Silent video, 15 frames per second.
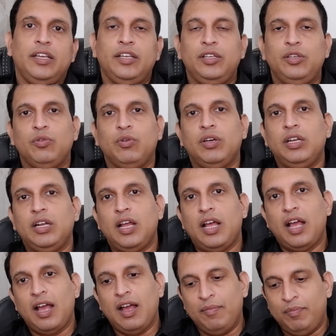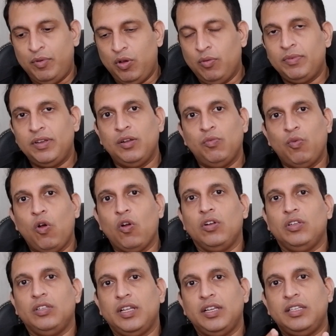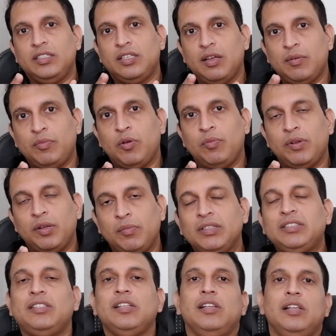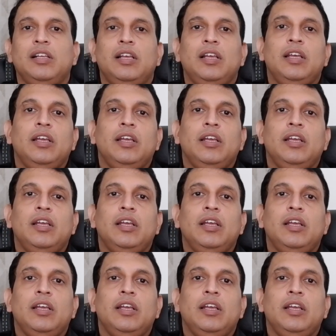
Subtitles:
in your abdominal wall, that is the abdominal muscle.